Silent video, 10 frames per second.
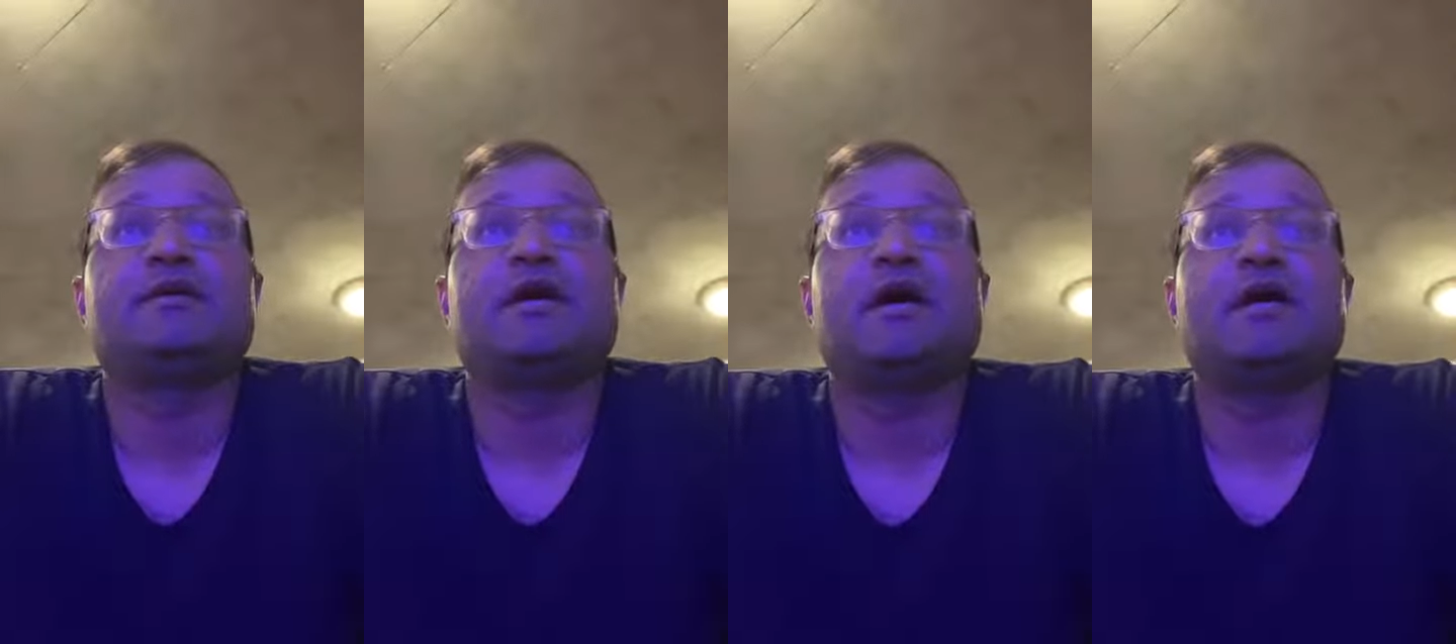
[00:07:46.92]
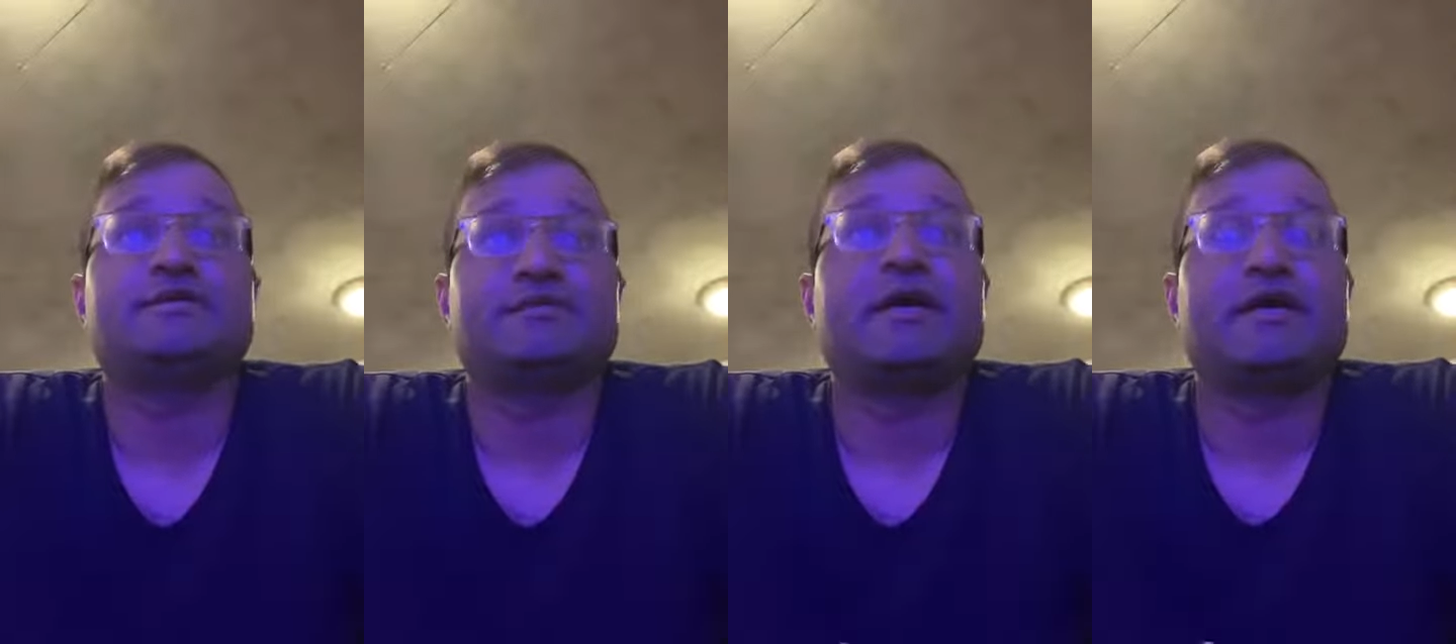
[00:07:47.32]
uh,
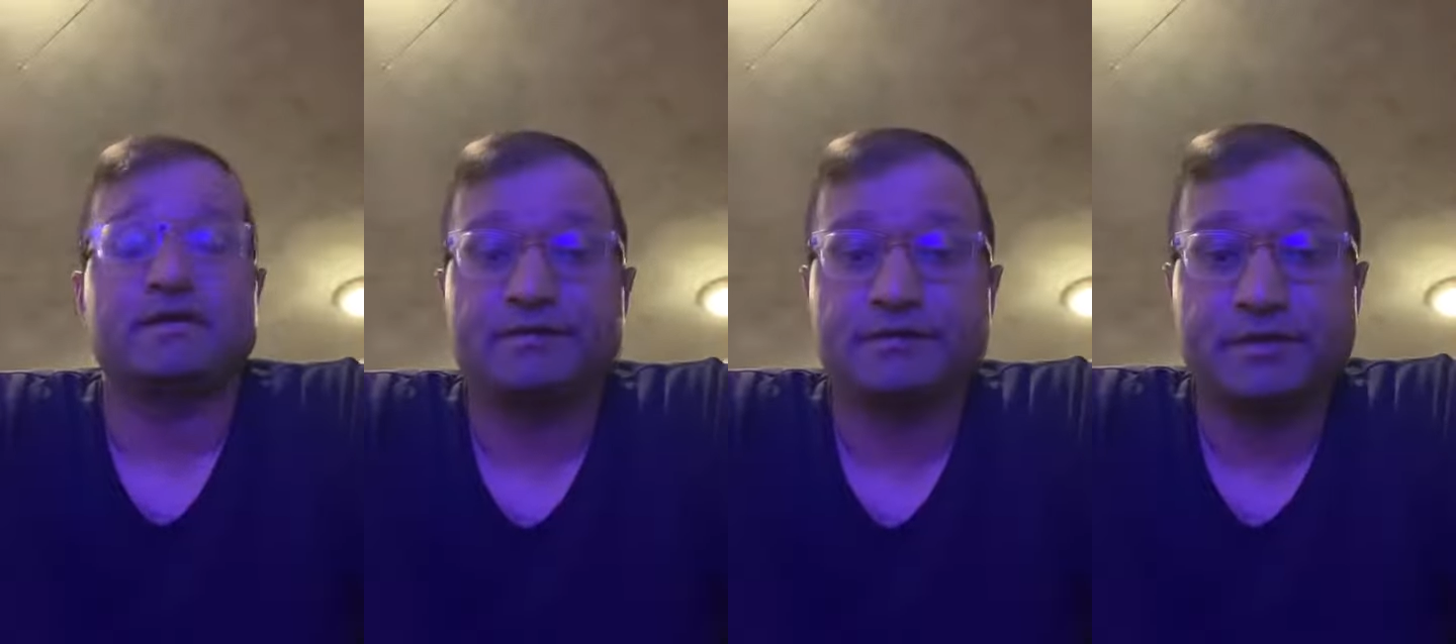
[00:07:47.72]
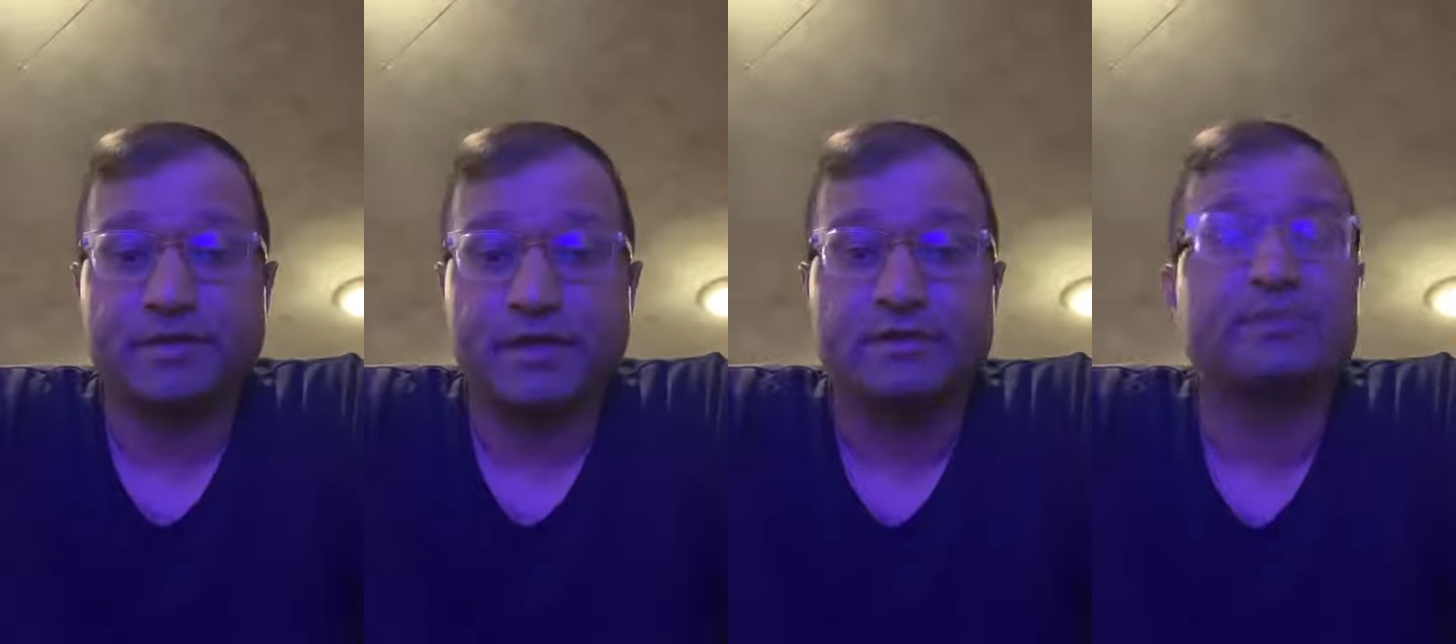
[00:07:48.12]
it's fire.
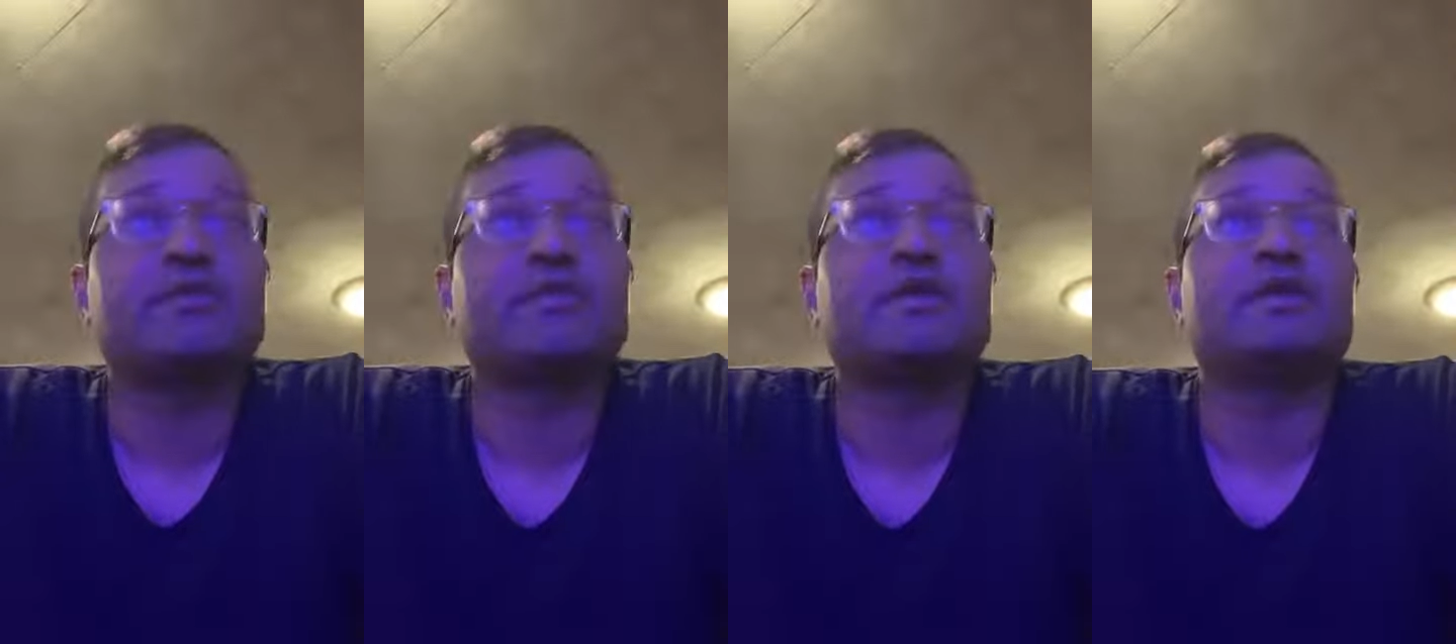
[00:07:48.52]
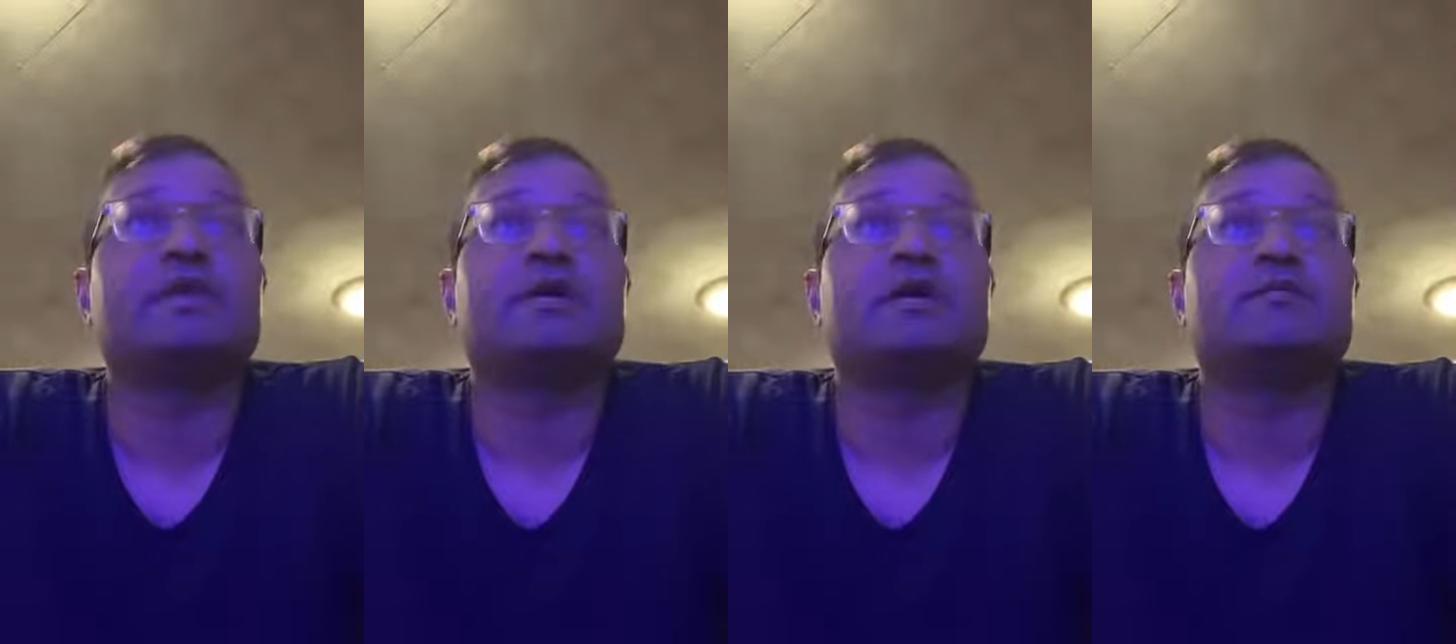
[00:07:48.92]
Okay.
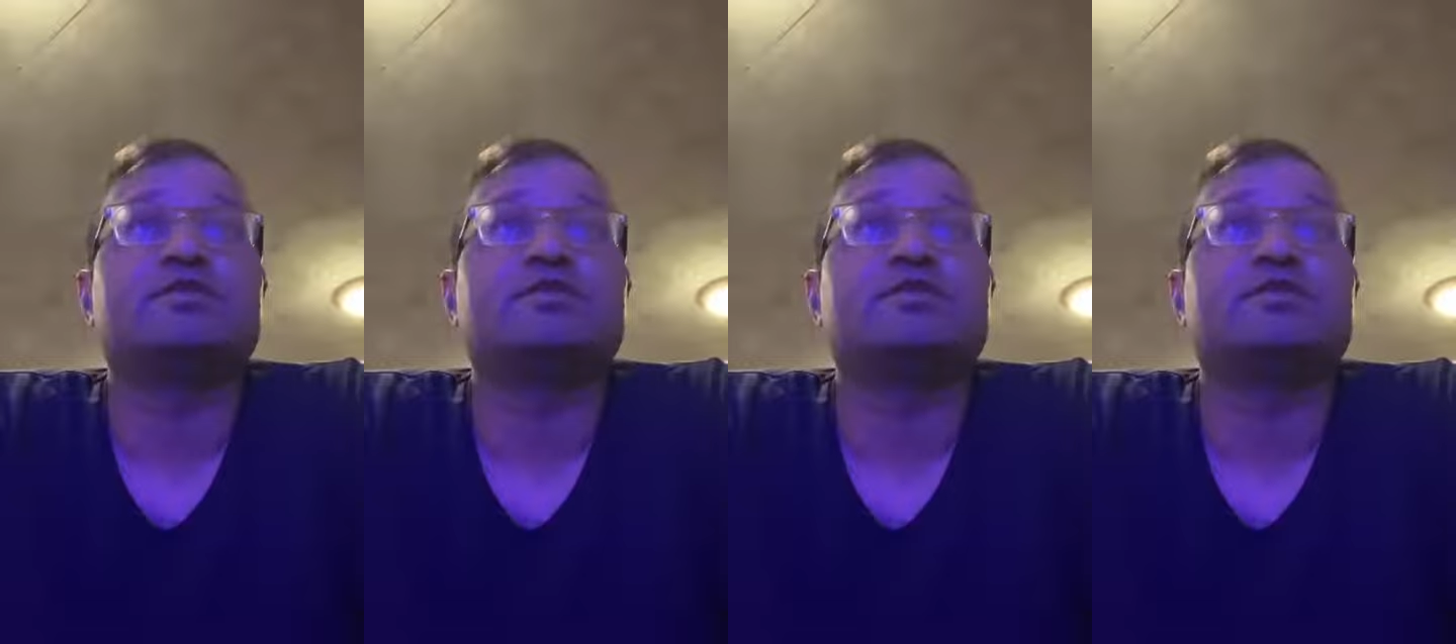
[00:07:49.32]
In um,